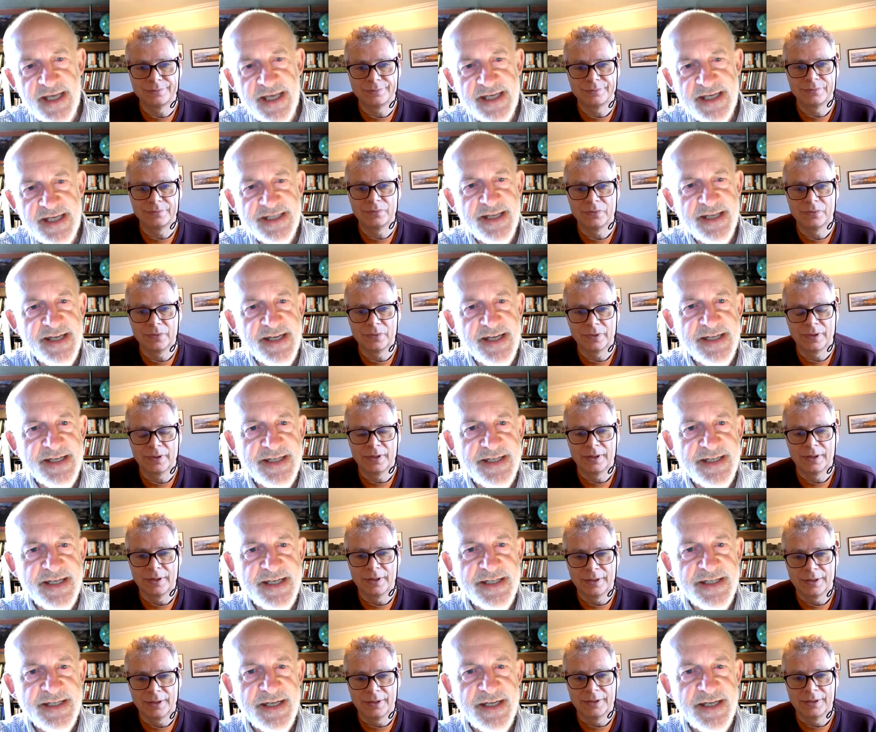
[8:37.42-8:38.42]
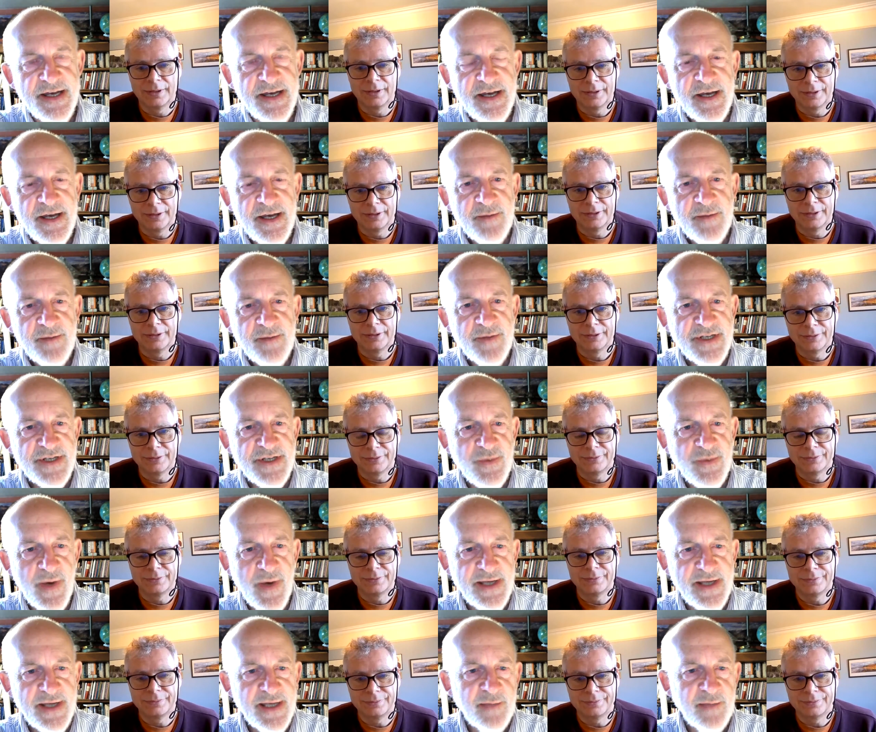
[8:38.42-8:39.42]
Speaker 1: key to this is
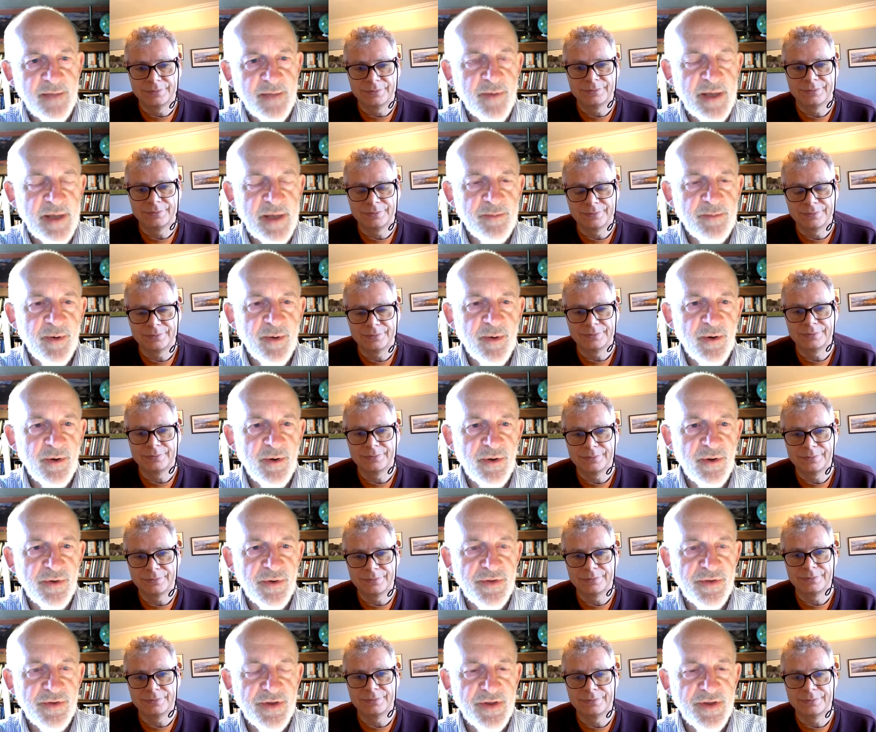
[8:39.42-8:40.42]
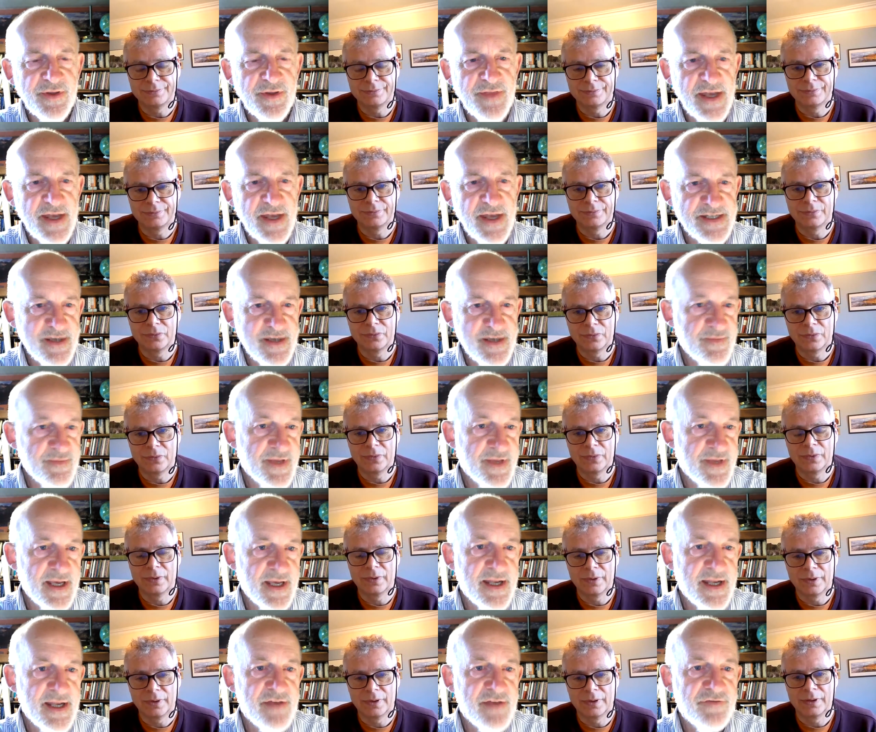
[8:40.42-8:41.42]
persuading people that there's
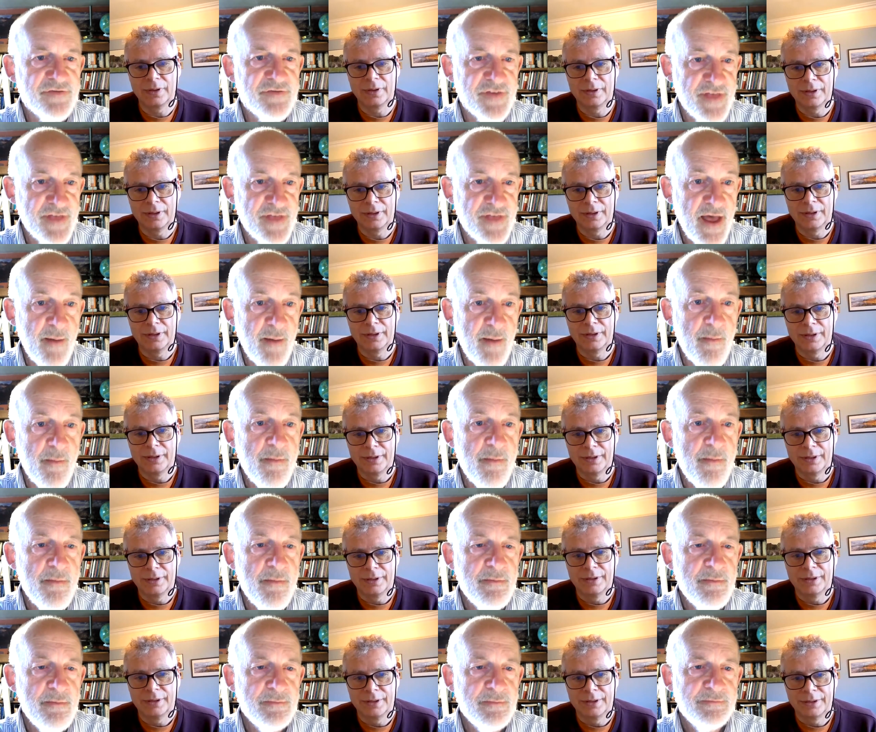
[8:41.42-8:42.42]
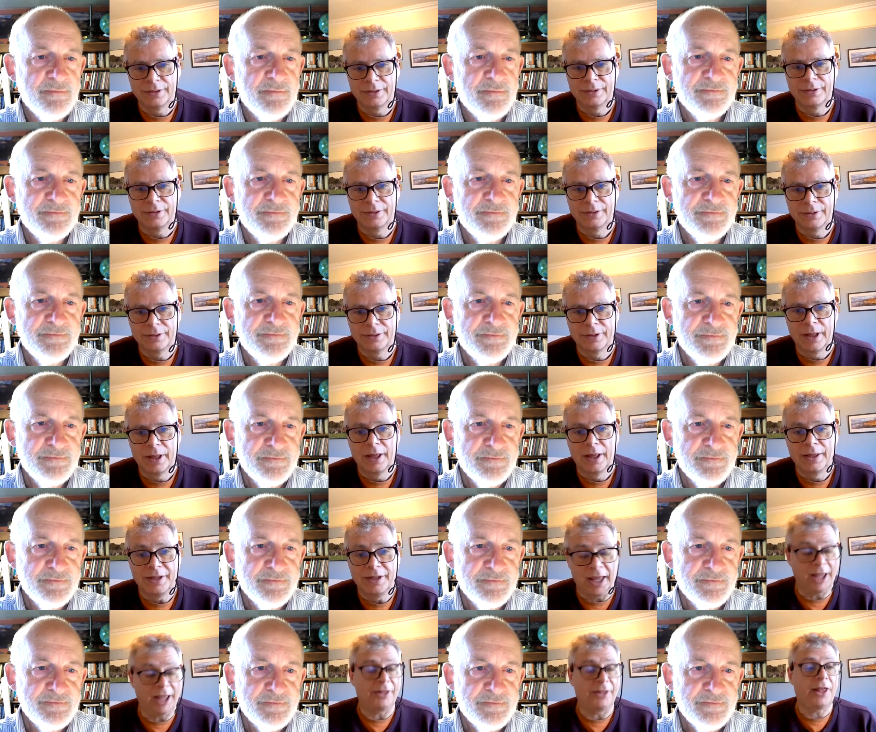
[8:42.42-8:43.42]
something in it for them.
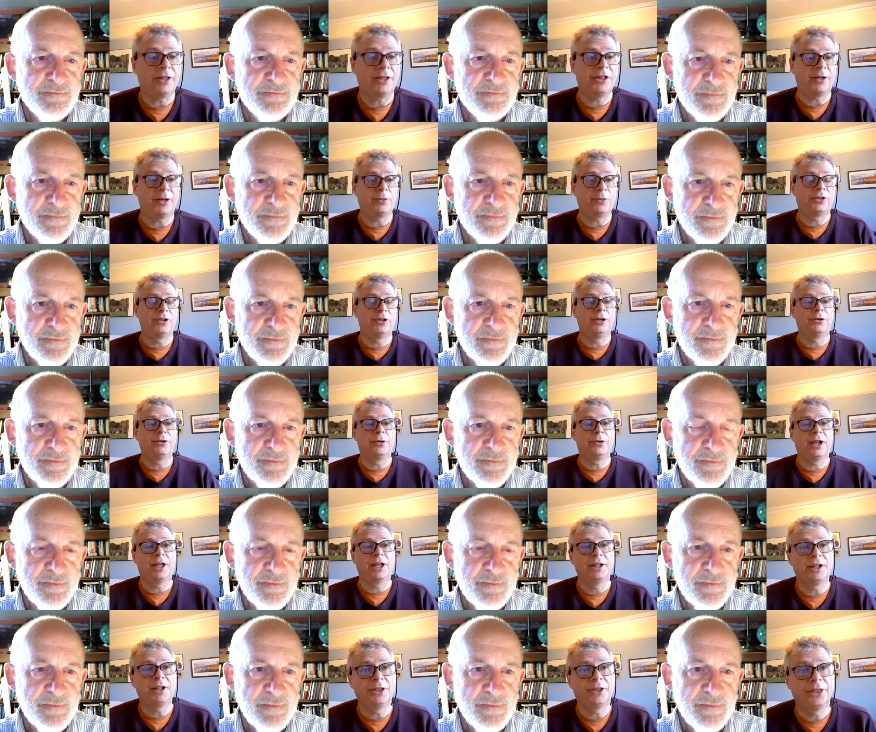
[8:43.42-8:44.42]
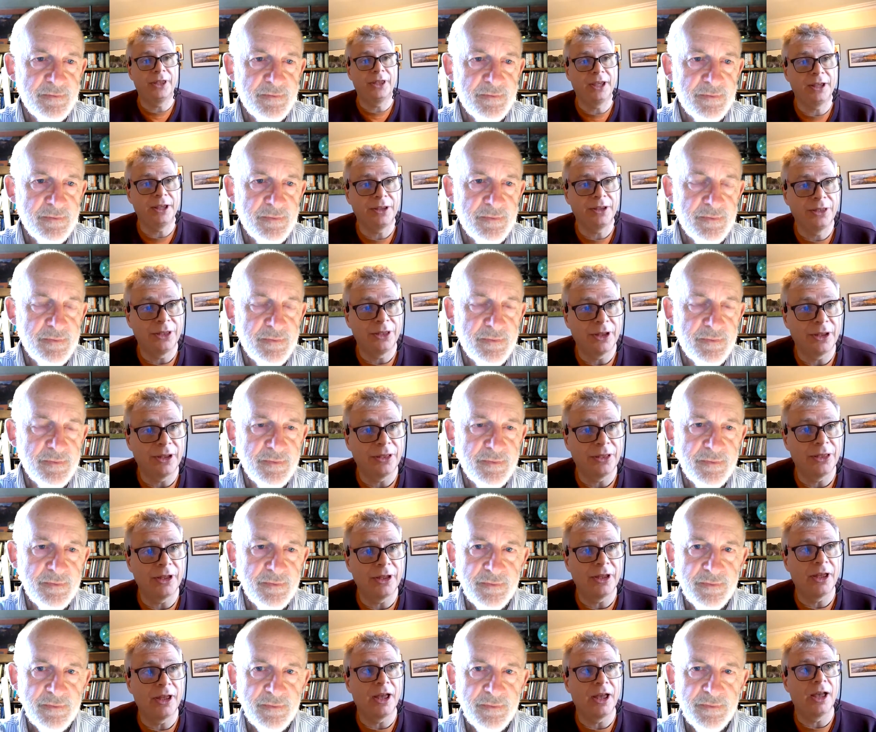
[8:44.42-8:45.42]
Speaker 2: Yeah, that's absolutely right. And I think
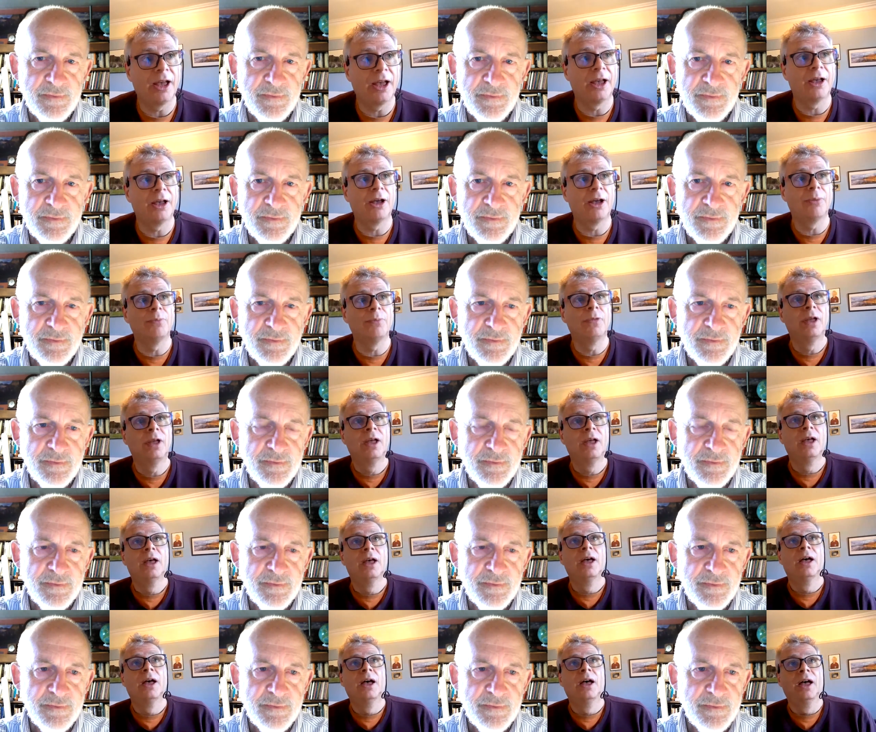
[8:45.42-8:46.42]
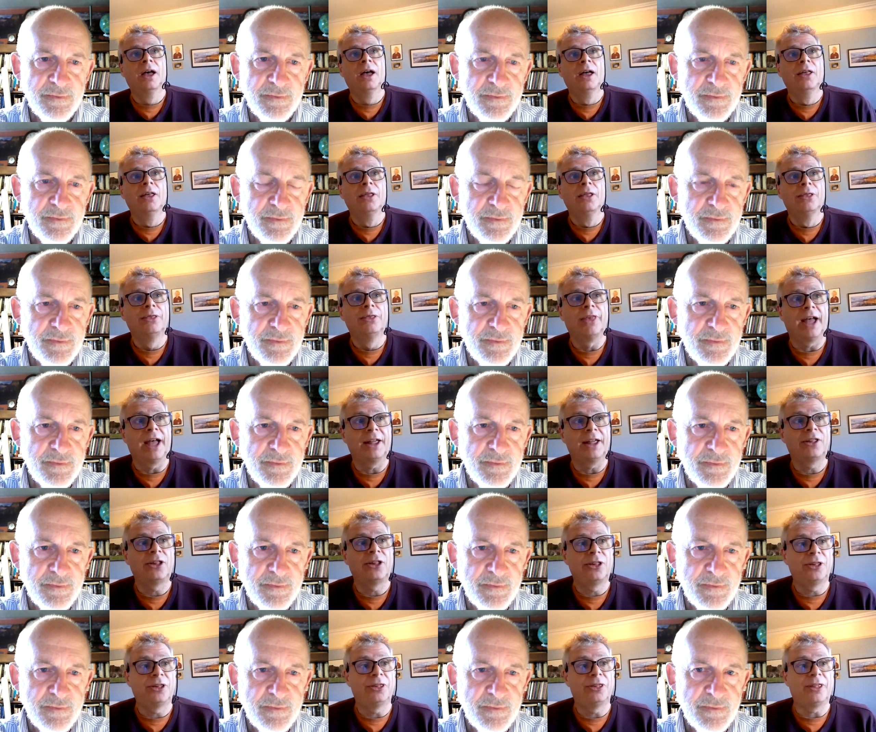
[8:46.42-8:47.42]
that, that, um,
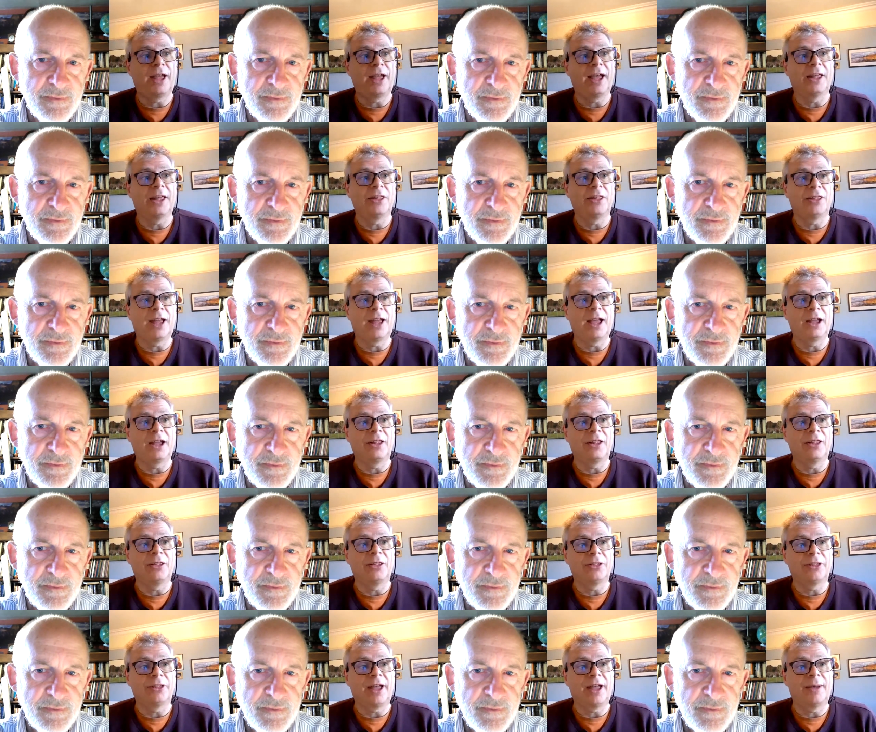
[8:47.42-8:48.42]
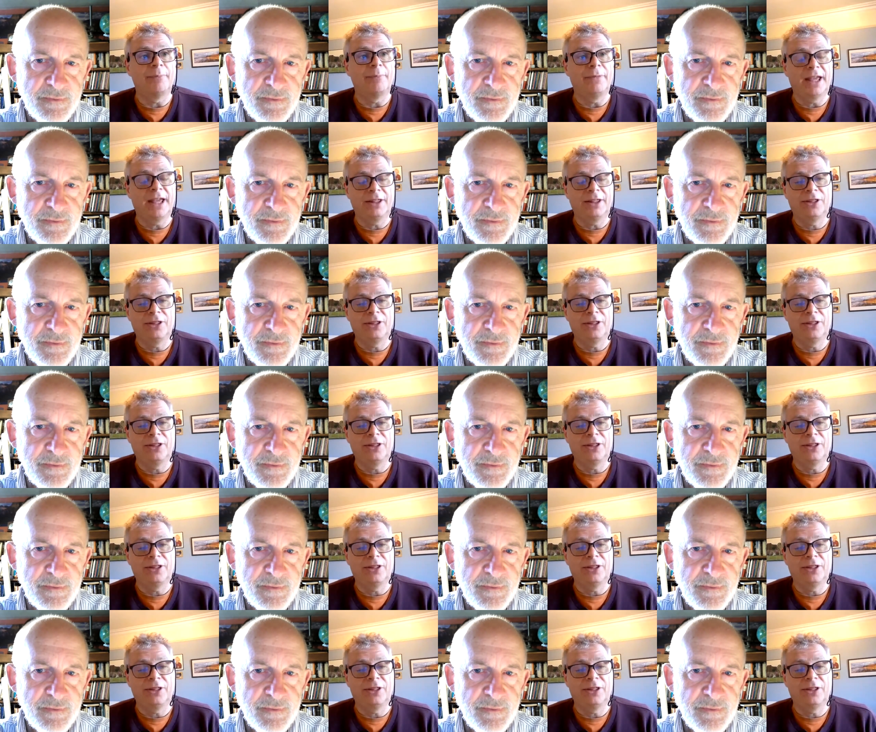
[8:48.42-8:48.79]
that's that that that